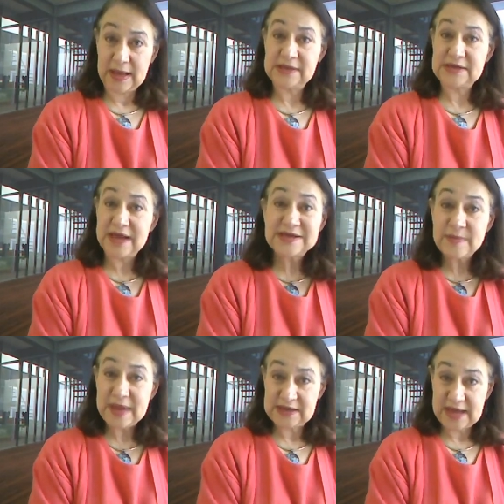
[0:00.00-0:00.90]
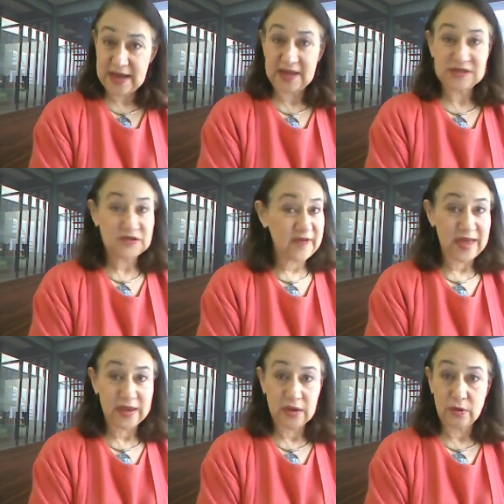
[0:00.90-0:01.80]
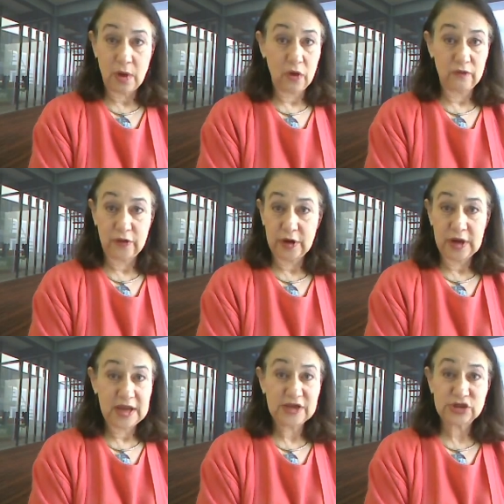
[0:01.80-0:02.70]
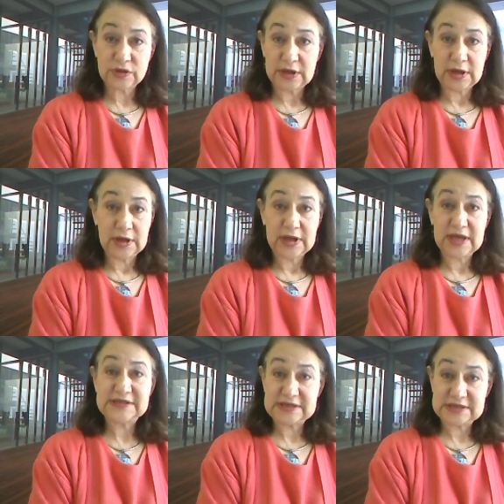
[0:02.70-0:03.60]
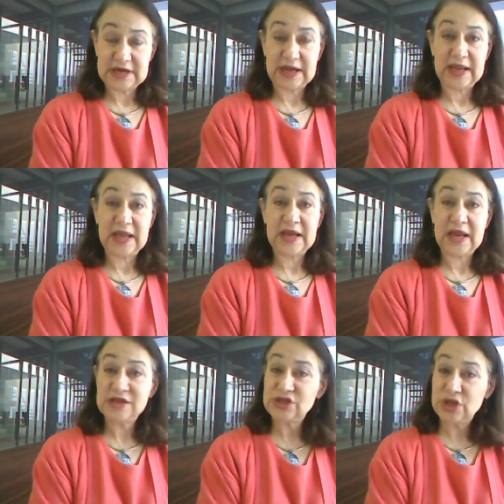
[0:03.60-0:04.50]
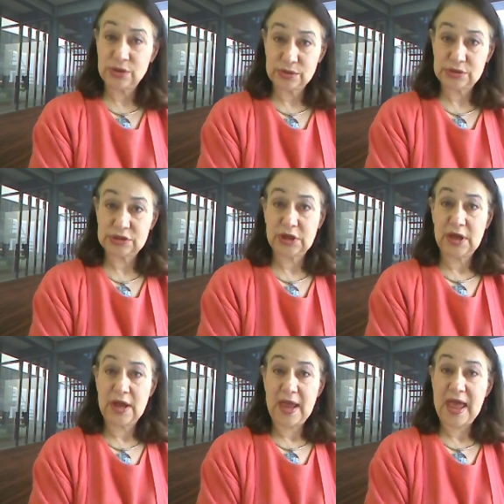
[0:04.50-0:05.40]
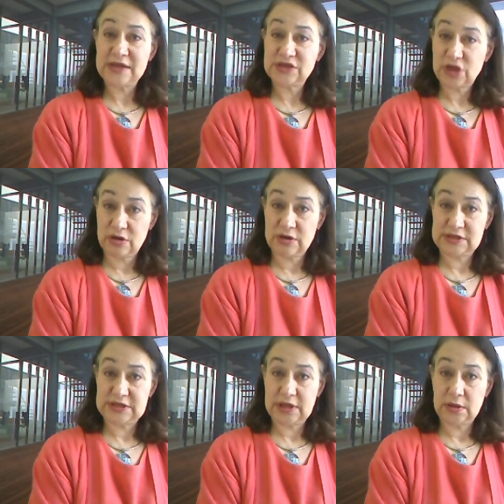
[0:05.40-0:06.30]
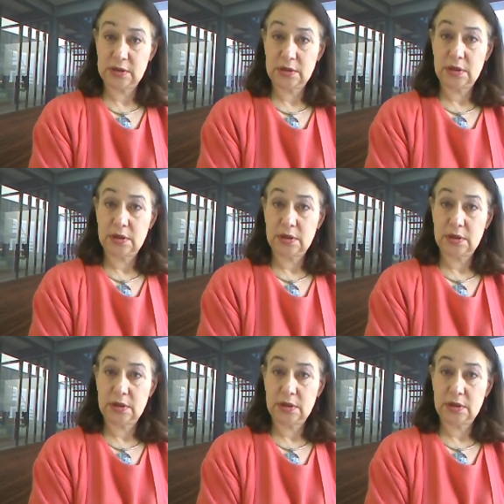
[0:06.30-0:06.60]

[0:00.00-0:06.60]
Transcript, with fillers: It does maintain its value over history consistently. It is used as currency.